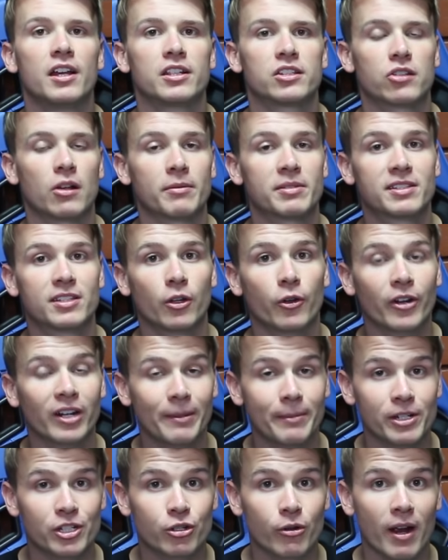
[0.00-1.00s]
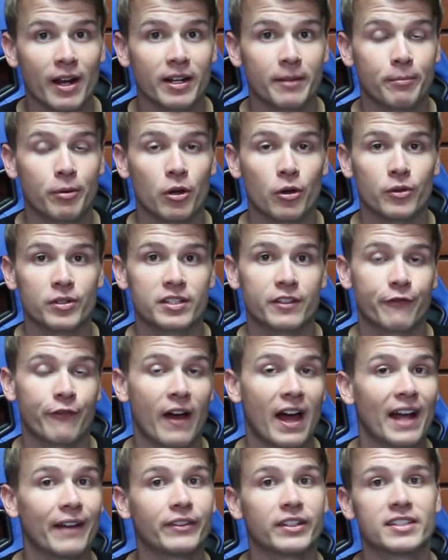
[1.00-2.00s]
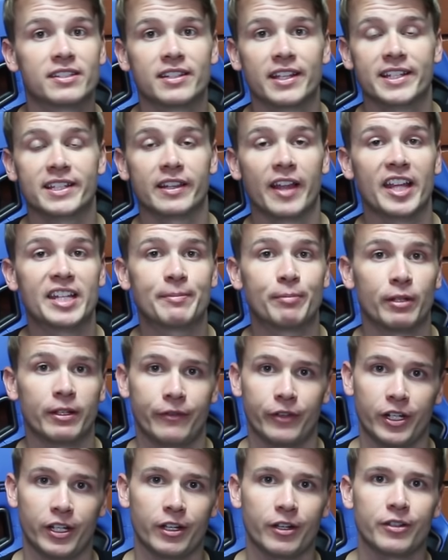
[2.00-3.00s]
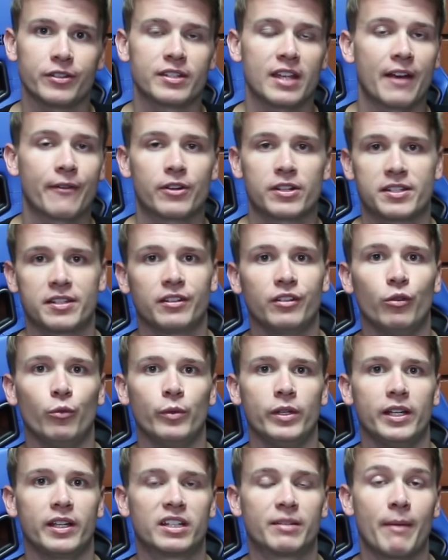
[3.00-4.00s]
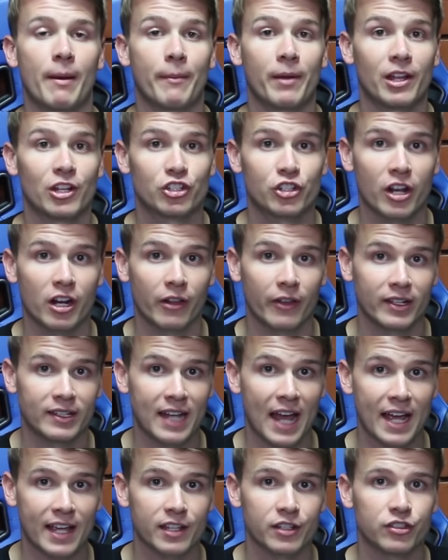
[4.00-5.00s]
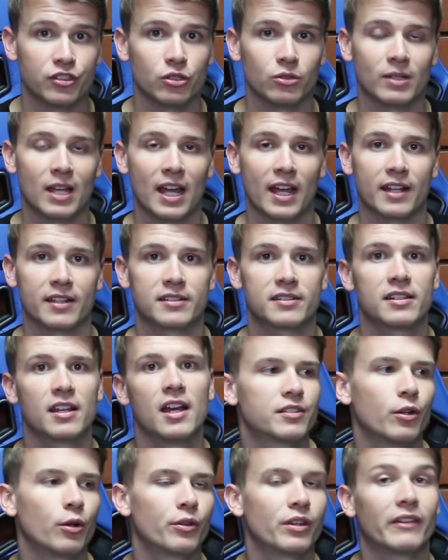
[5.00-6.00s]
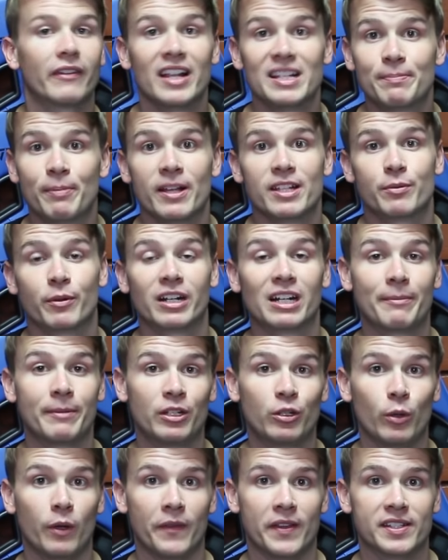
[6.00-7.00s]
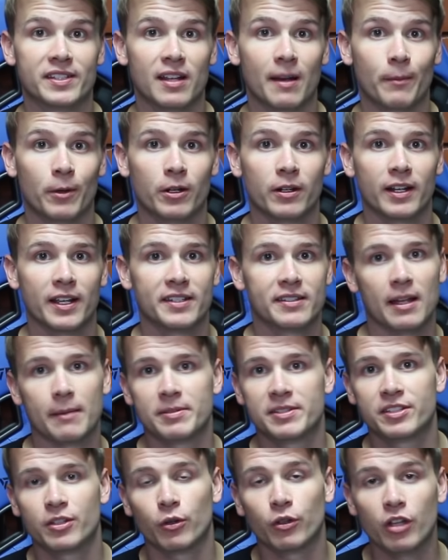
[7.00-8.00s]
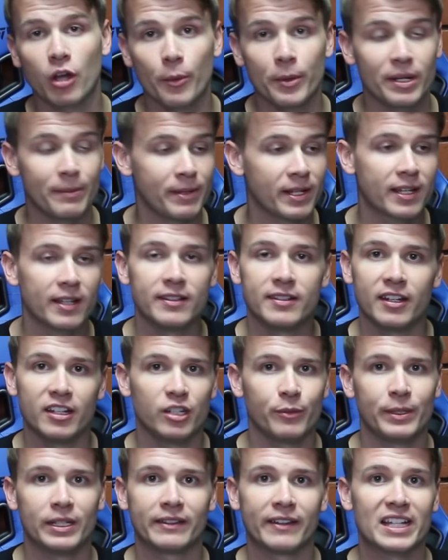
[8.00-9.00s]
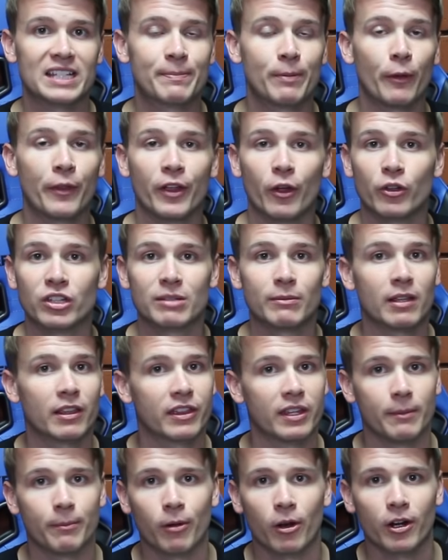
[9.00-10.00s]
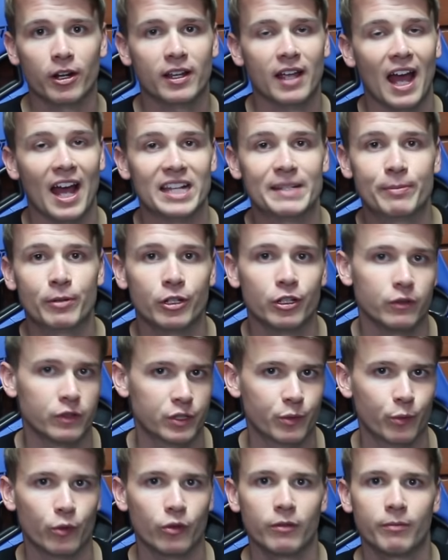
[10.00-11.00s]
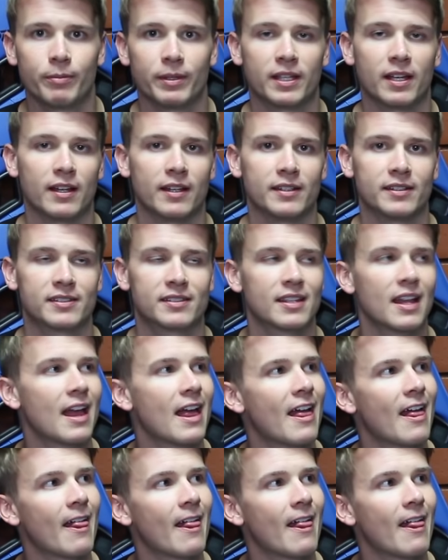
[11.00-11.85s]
So I'm still going to be trying to post 5 to 6 Let's Play videos every single week to my main channel Attacking Tucans. So the Let's Plays we're going to be doing this summer is I'm still going to be continuing Let's Build the Ultimate Theme Park as per usual because